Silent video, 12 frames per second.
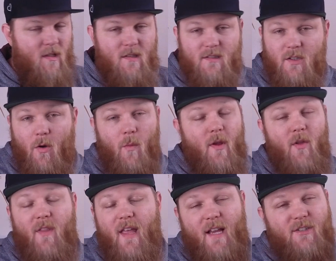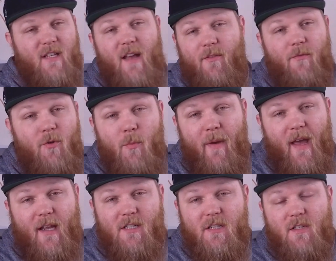So we only actually have a few
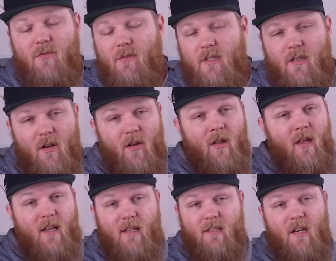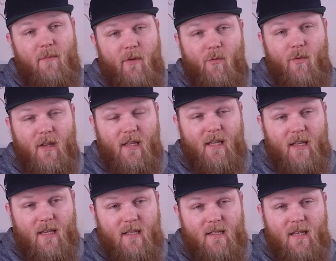packages to install. It's gonna be really
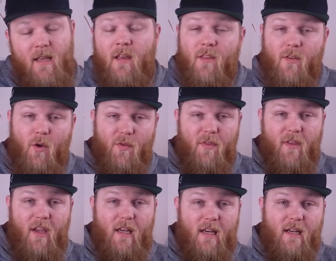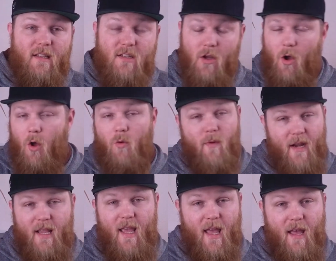easy. The only thing you need is to
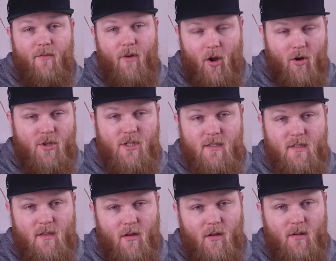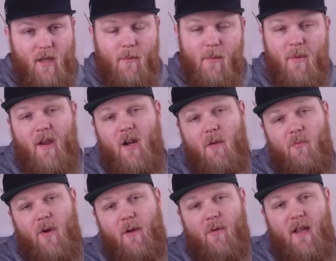already have Arch installed. I'll be picking up
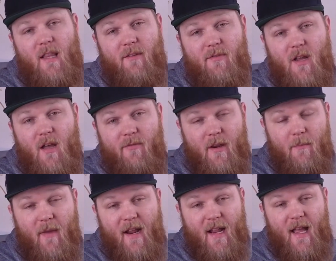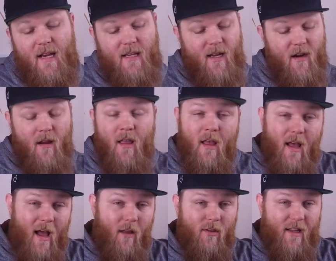right where I left off in my guide there.
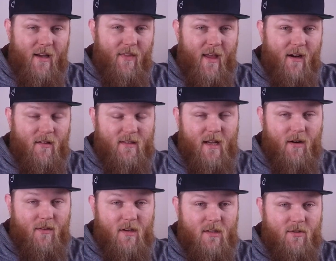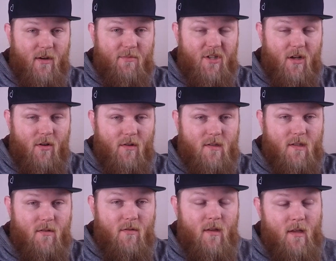I'll link that down in the description
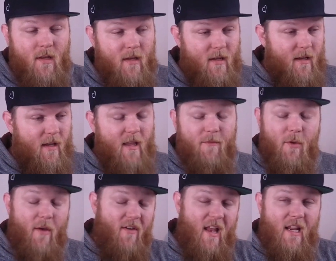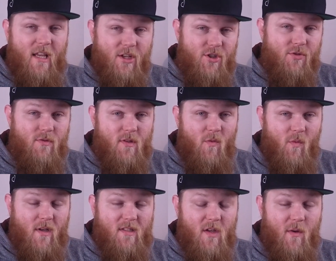also. Uh, if you have any issues
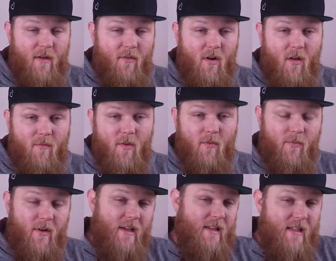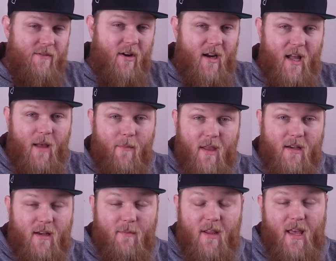whatsoever, feel free to leave a comment.
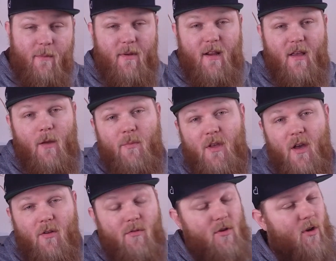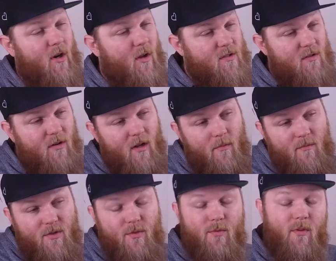I'd be happy to help you out. You could also come
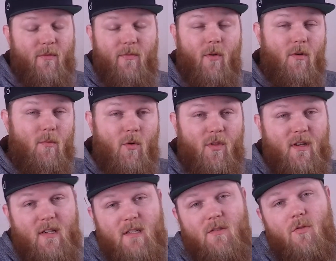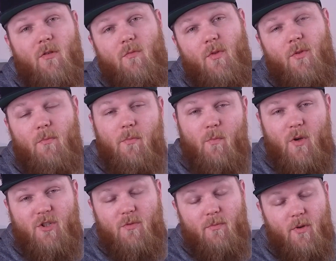to the forum or the Discord,
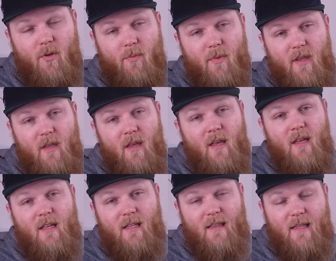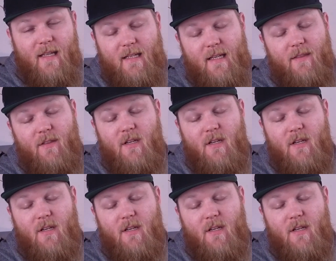which will both be linked in the